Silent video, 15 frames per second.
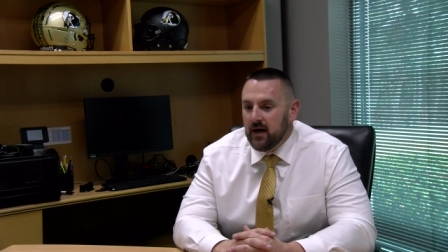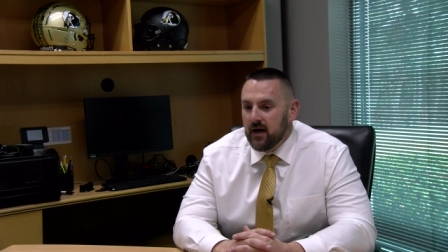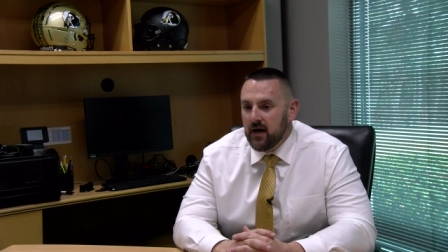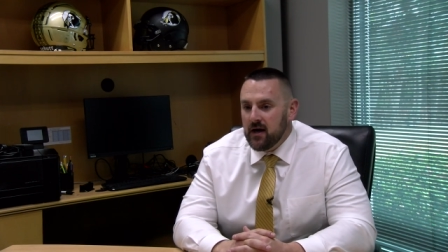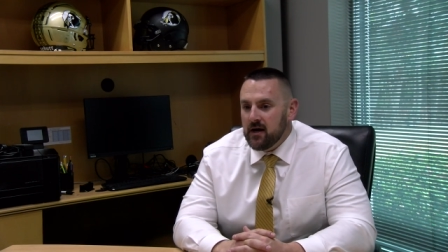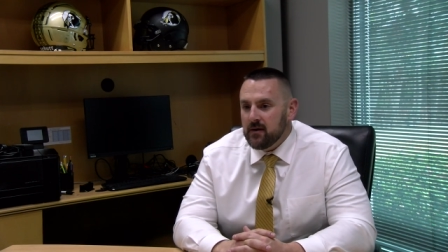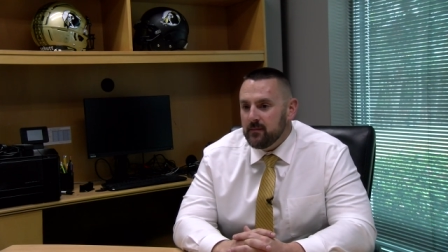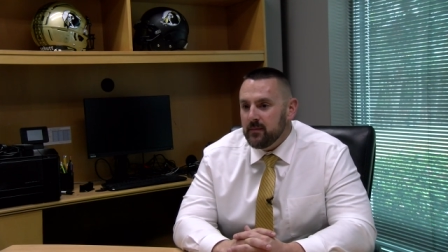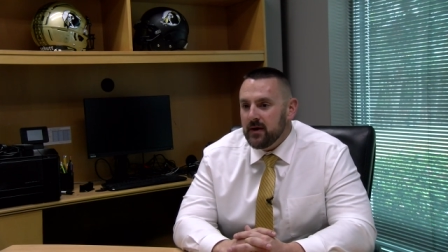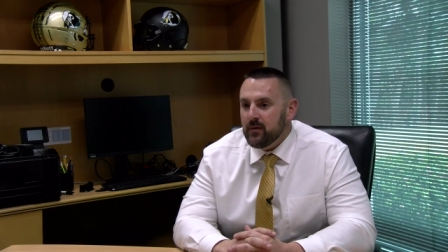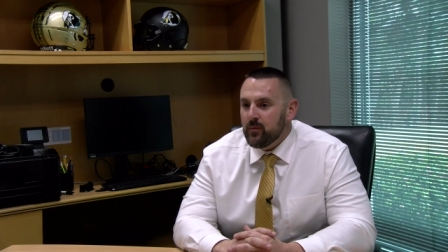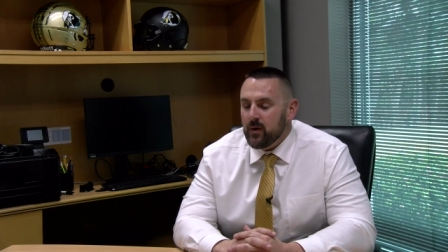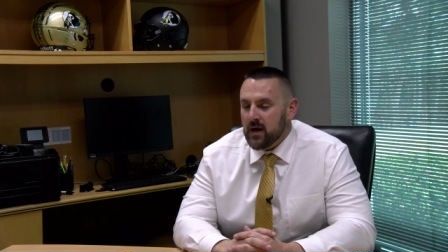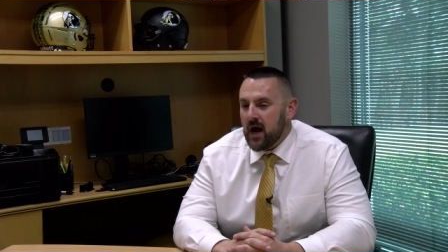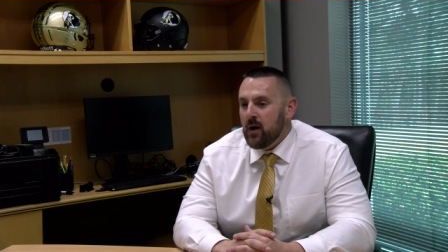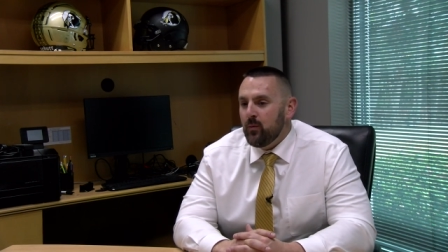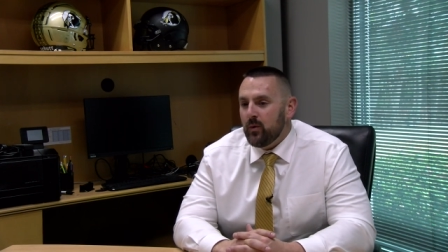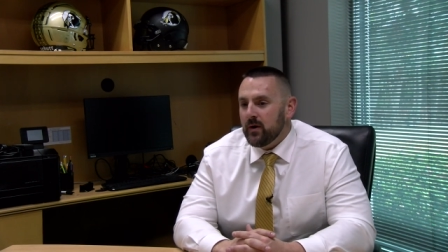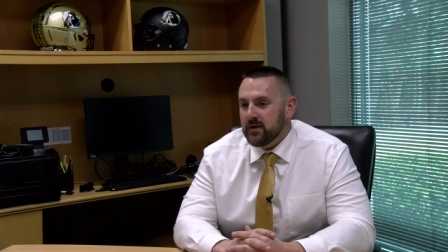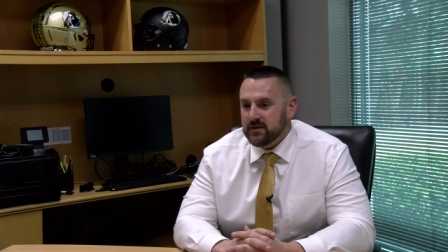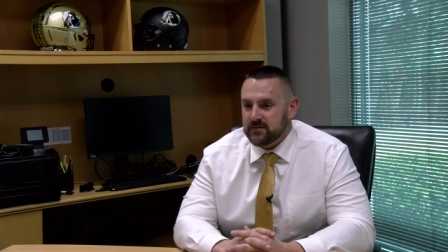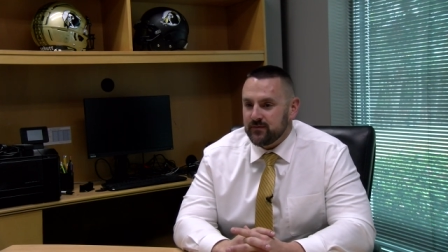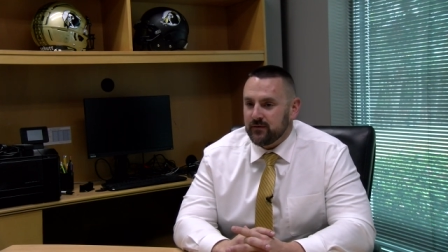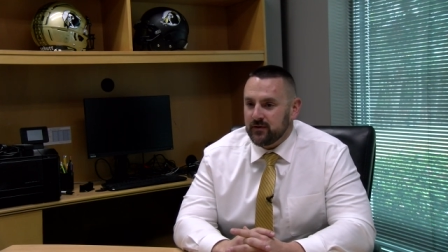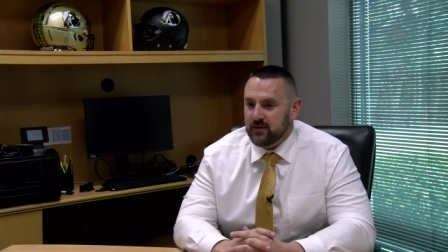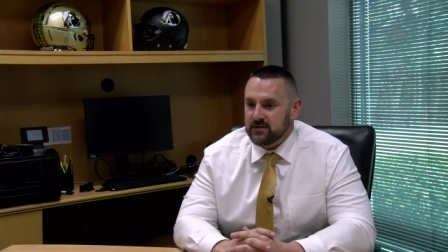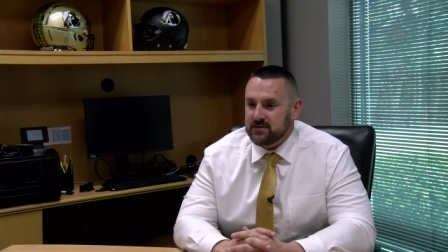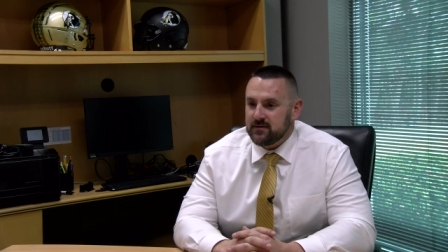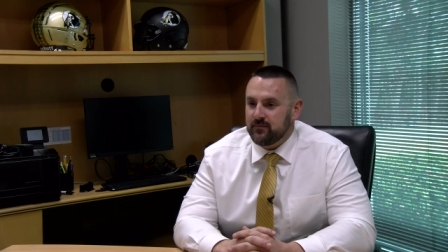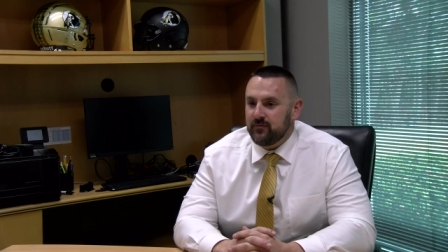Um, and what I want is for
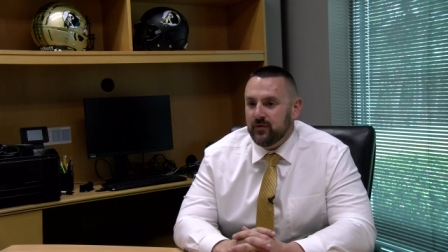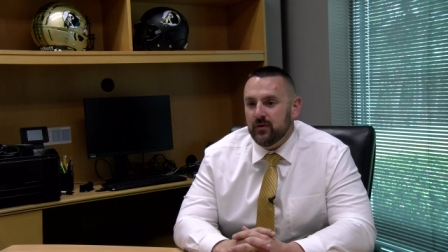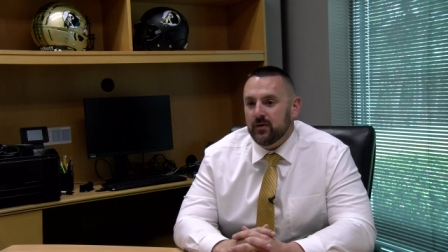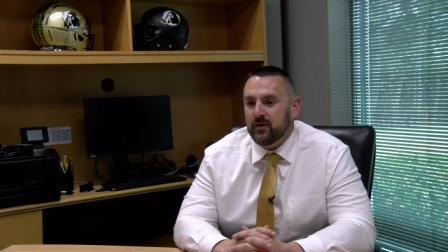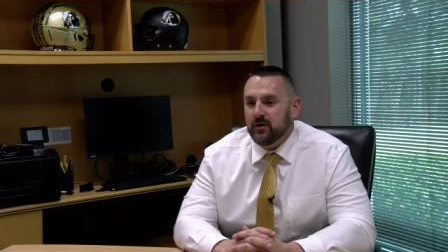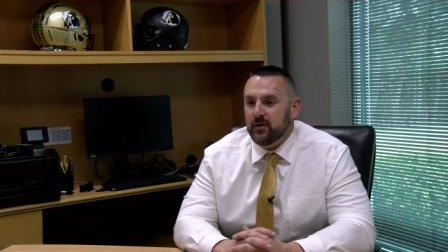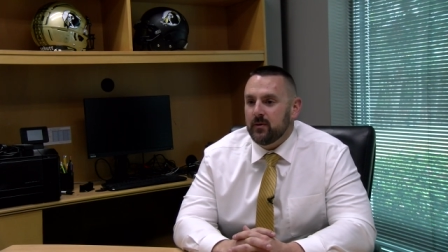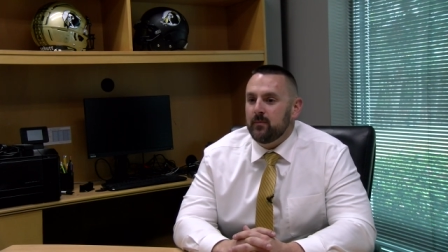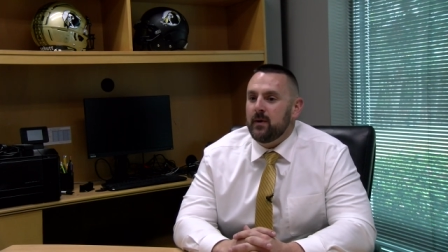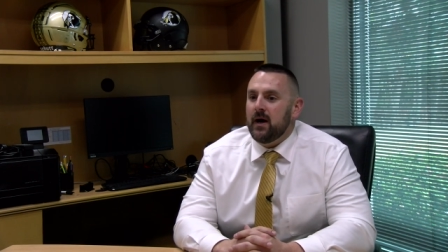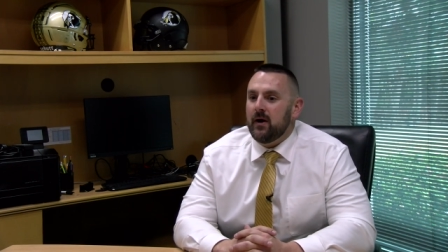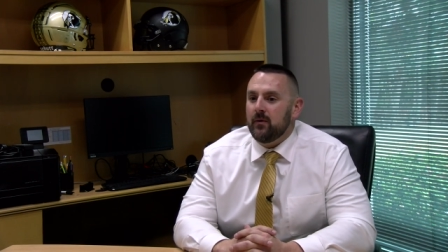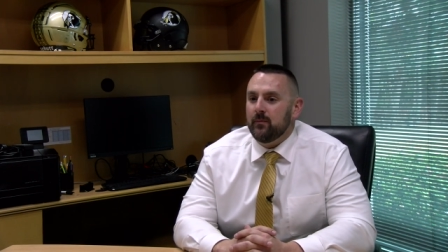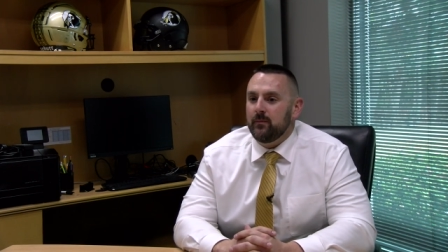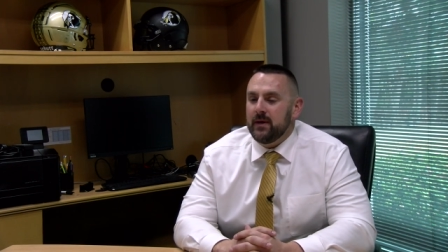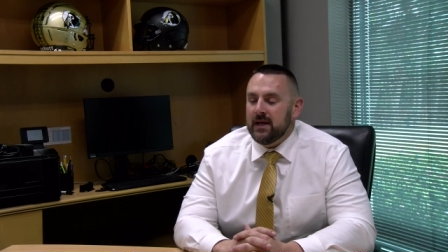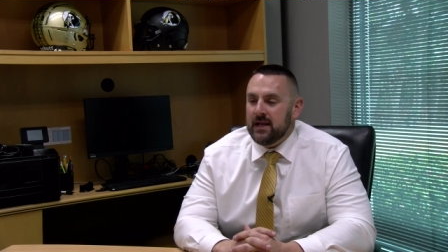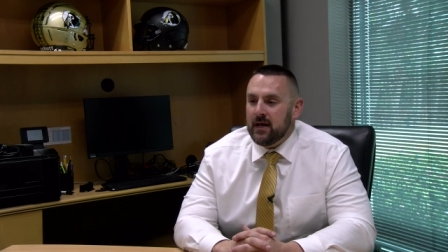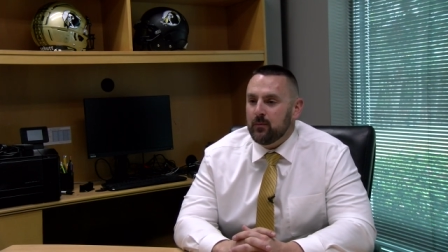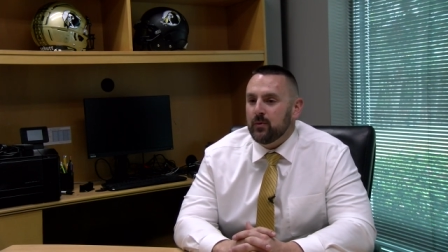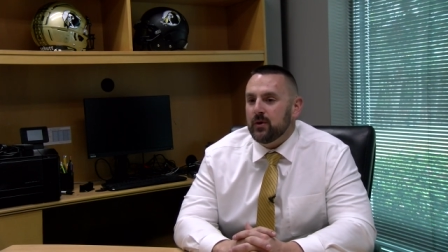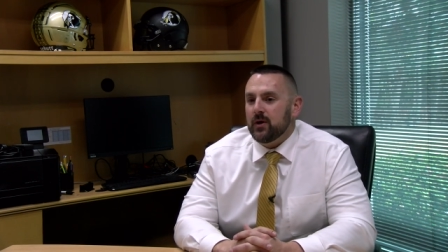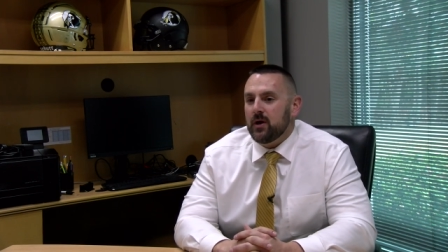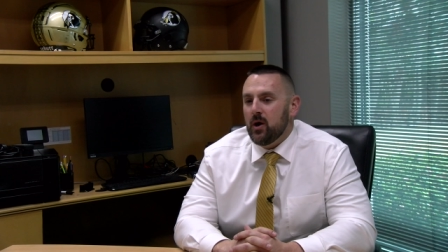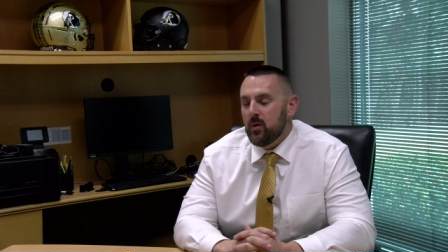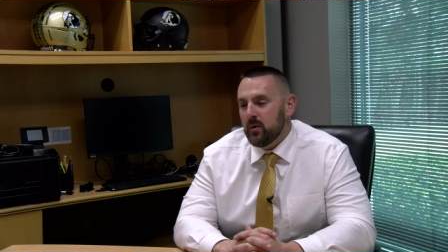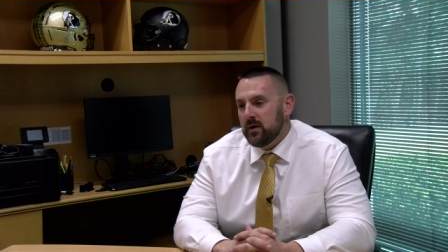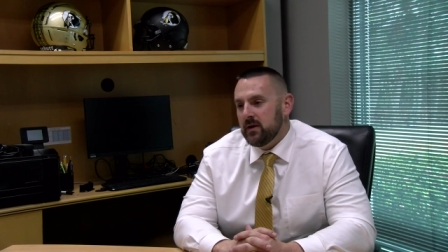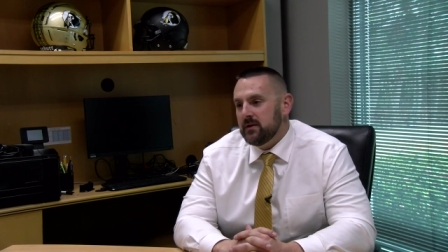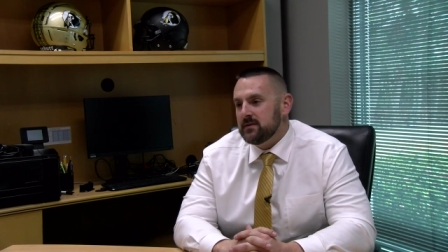us to feel good about being able to
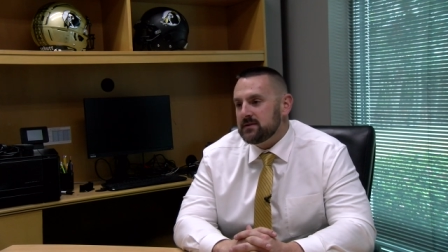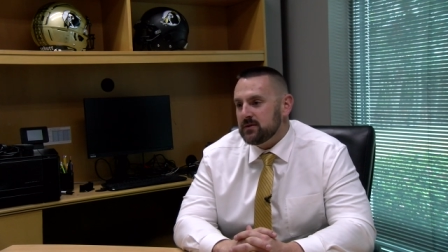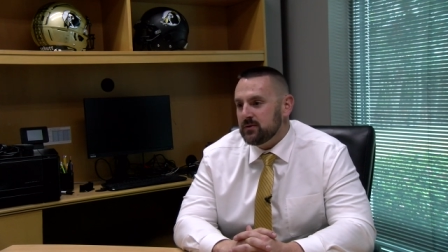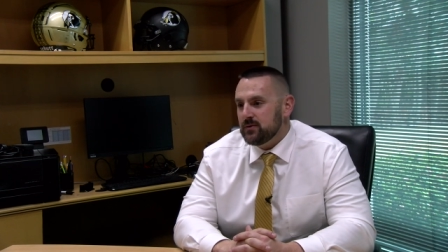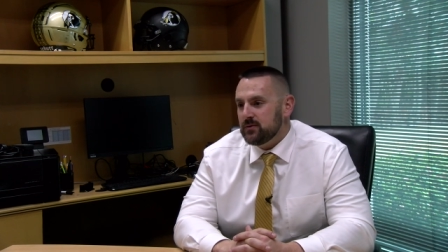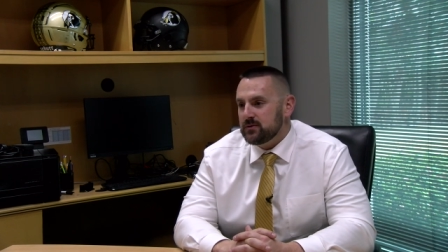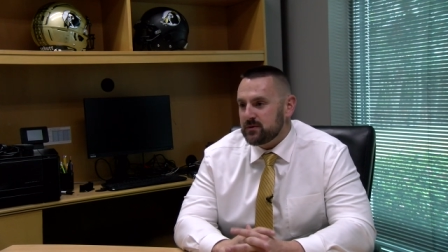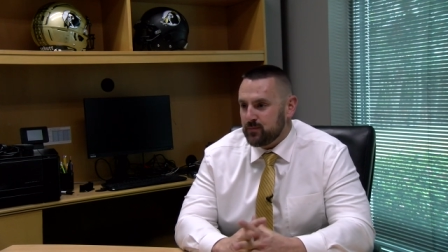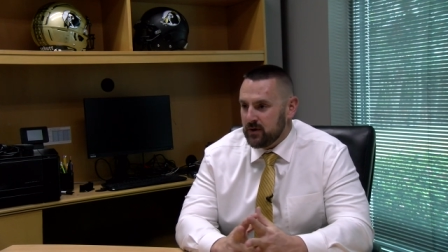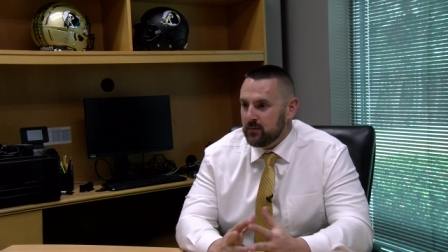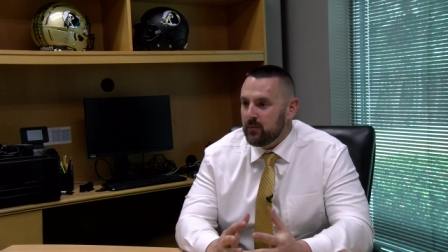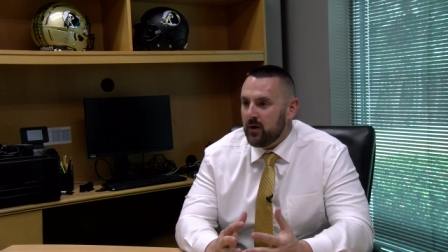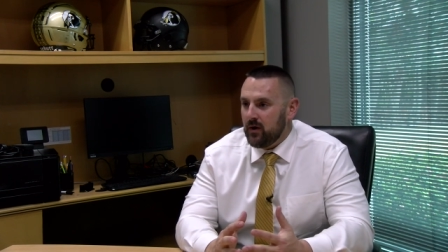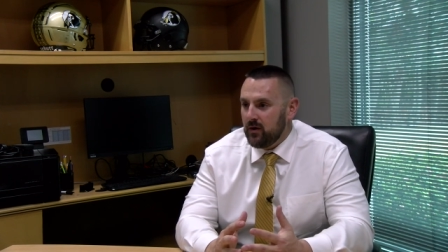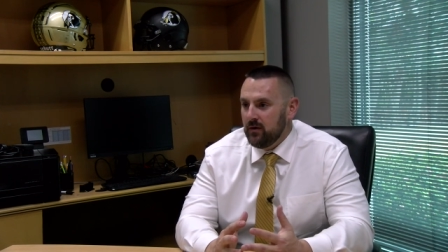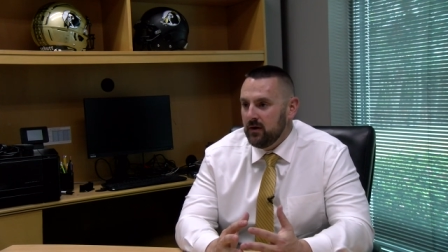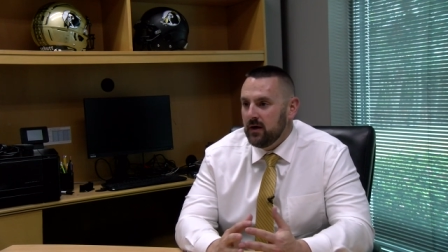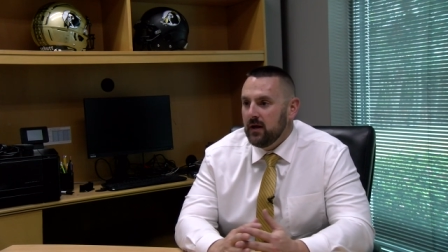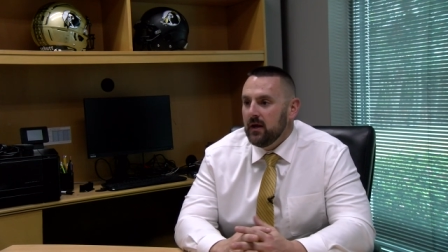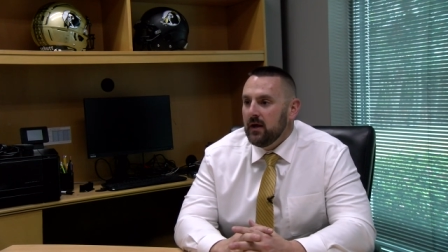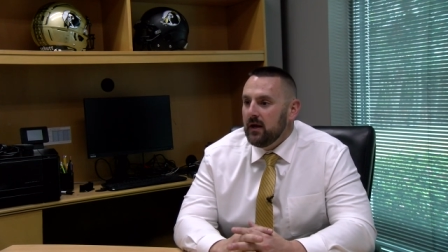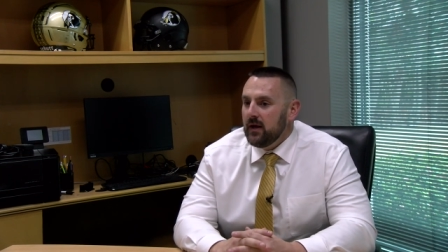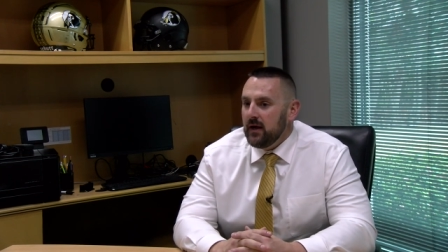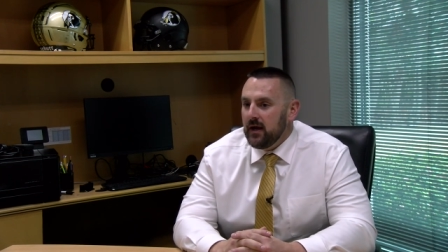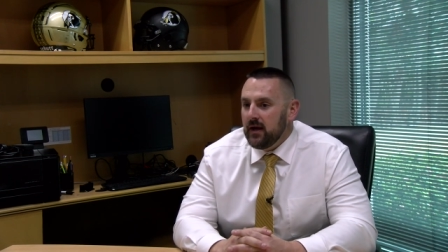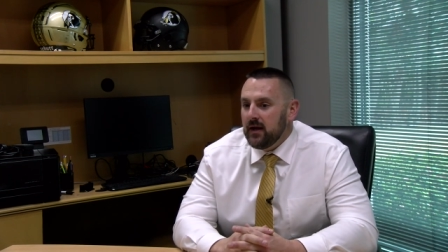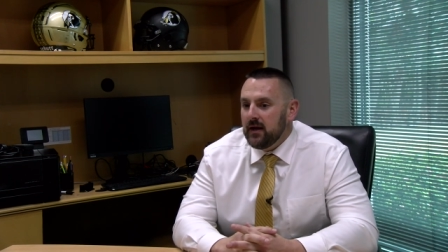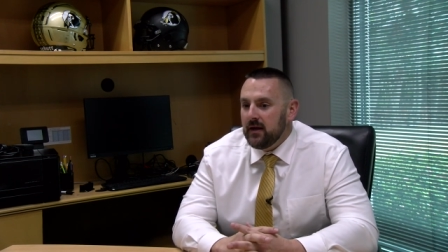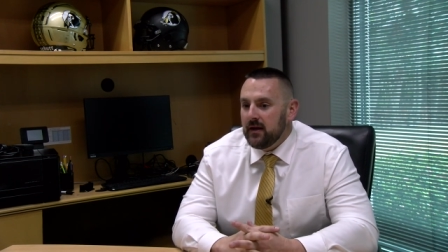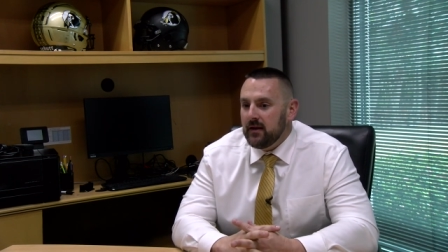go into spring ball
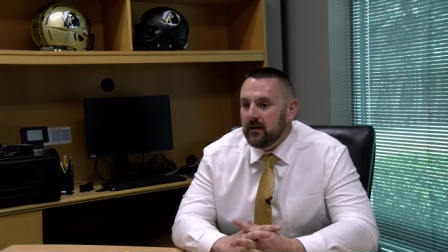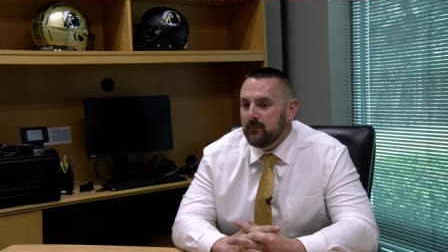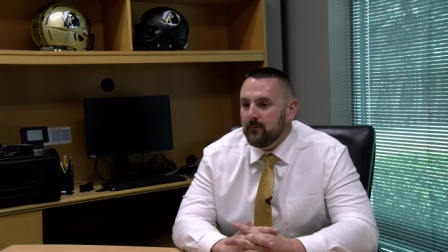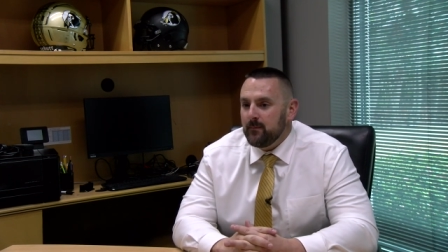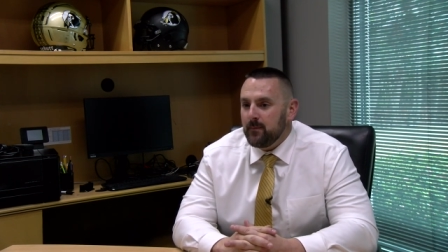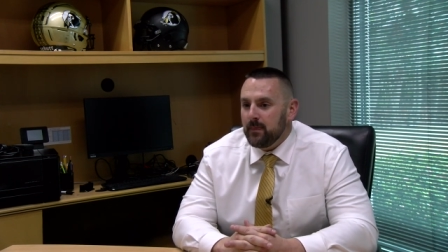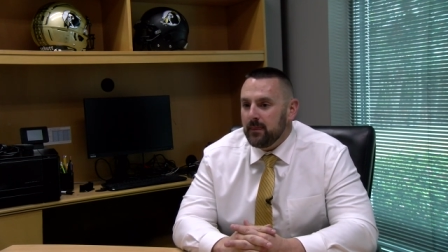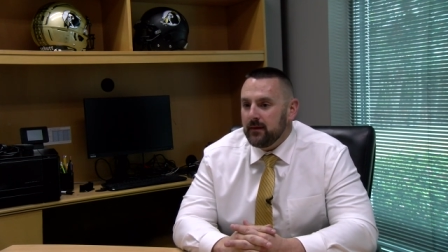and